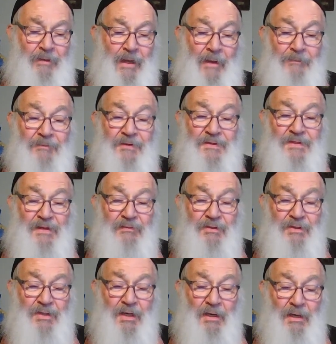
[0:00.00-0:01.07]
Up to seven
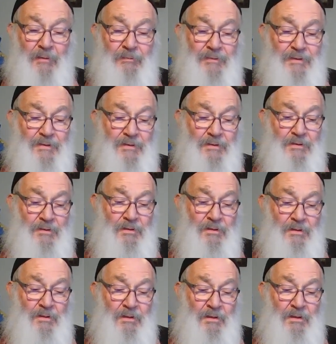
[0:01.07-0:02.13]
times?
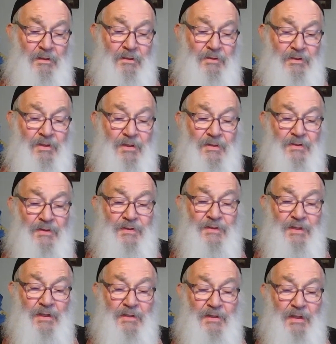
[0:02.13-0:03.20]
Jesus
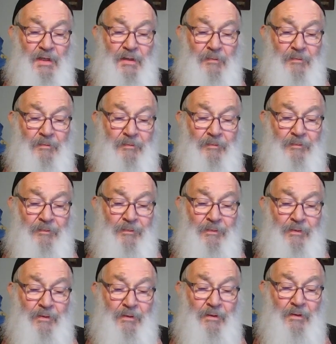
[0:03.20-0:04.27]
said to him,
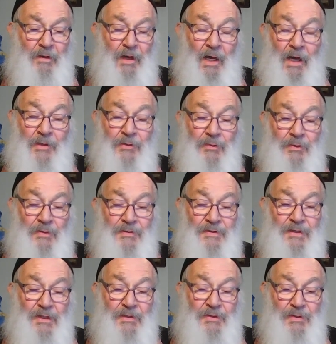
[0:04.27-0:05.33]
I do not
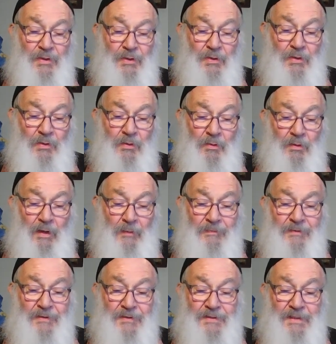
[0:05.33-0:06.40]
say to you up
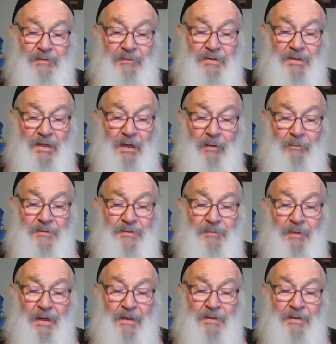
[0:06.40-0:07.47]
to seven times,
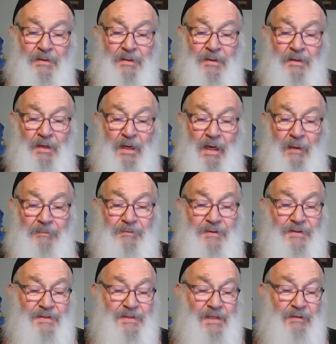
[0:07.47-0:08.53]
but up to
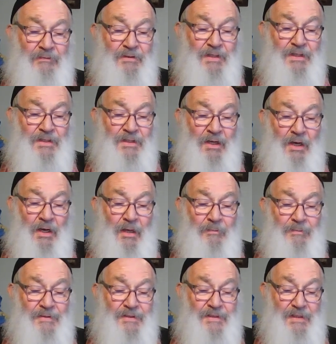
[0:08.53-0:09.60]
seventy
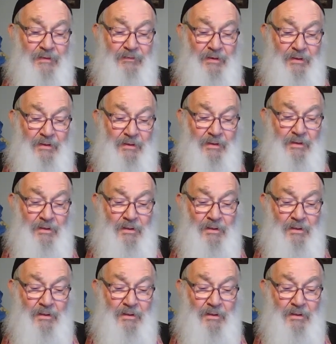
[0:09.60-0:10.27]
times seven.